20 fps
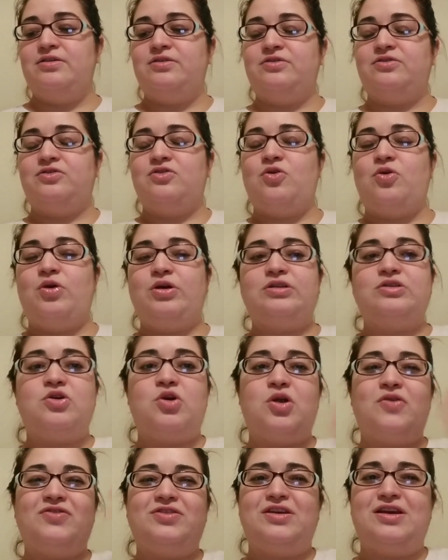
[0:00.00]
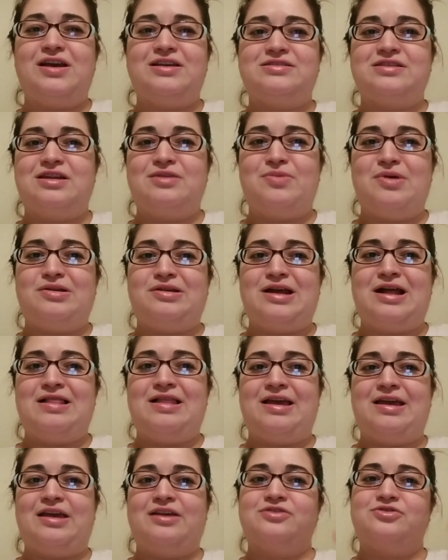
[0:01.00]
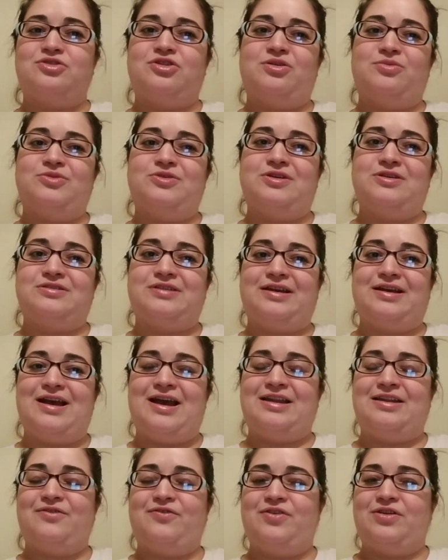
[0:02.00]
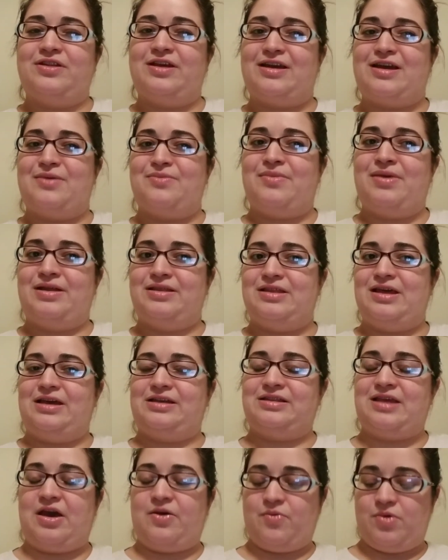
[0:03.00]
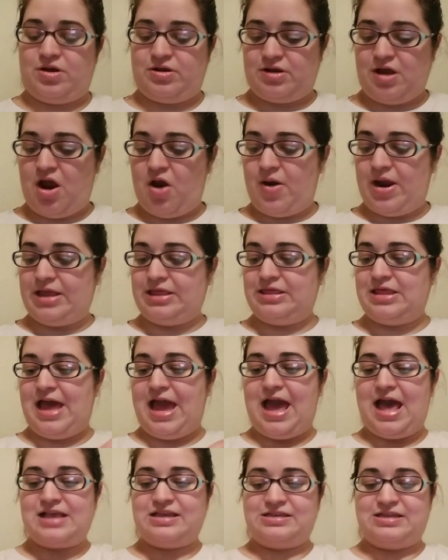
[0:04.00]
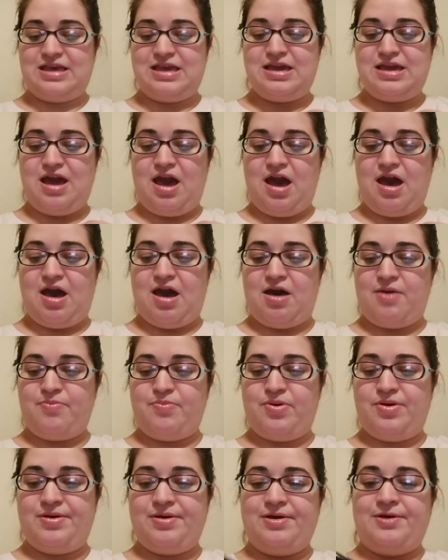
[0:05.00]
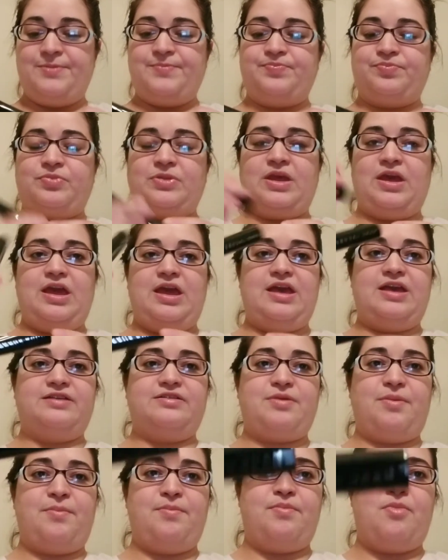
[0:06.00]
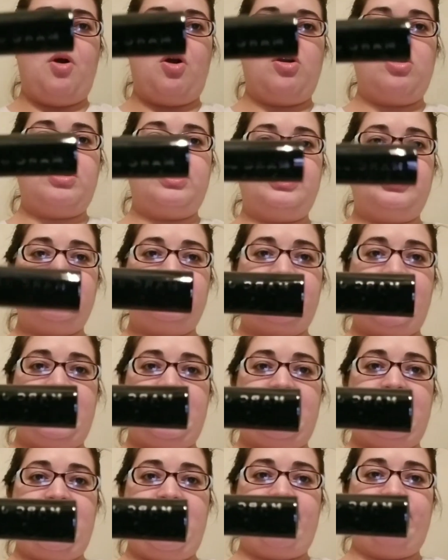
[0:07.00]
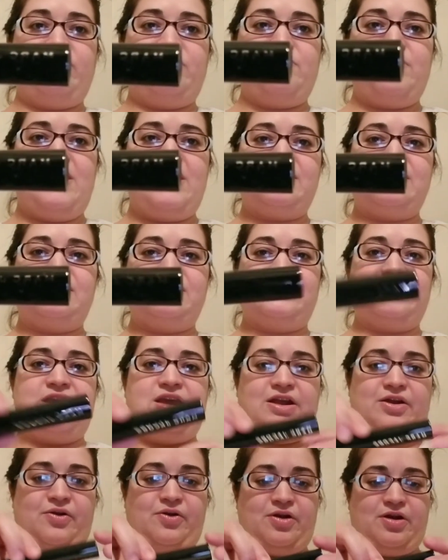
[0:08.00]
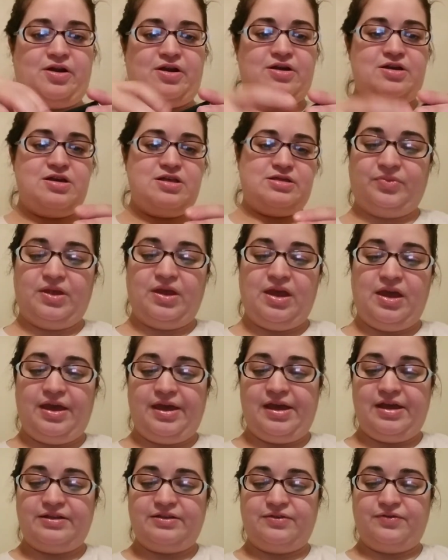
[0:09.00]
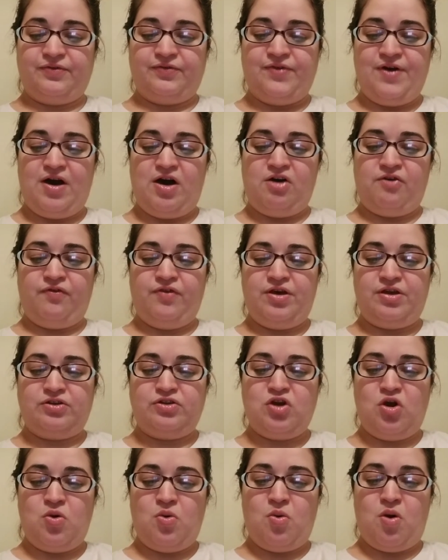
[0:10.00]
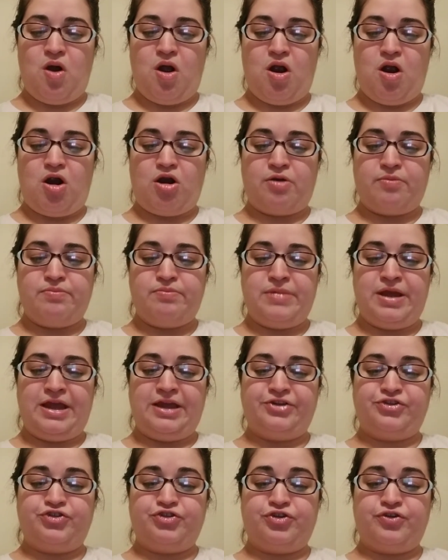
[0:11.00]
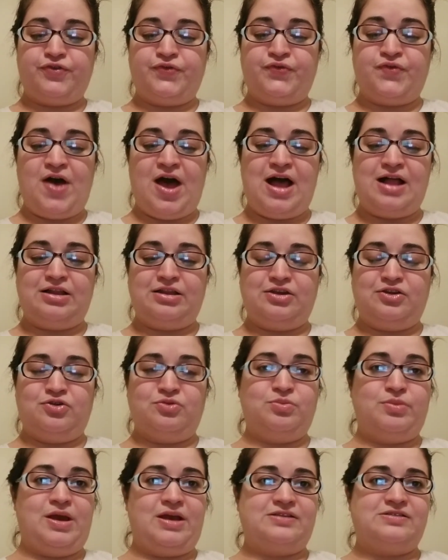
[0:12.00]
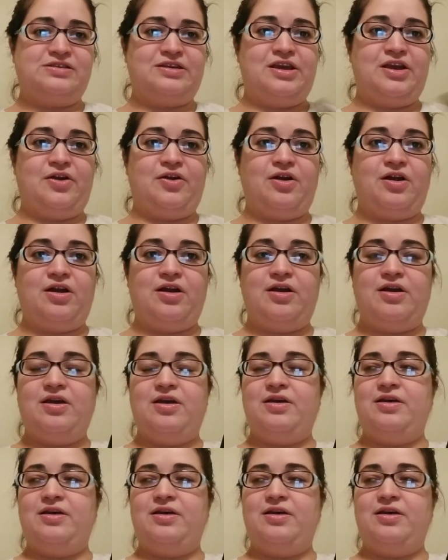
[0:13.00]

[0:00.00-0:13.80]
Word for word: So ignore everything I said about not liking serums because I kind of feel like I might like that one. Alright, last thing up is Marc Jacobs mascara. It's Velvet Noir Major Volume Mascara.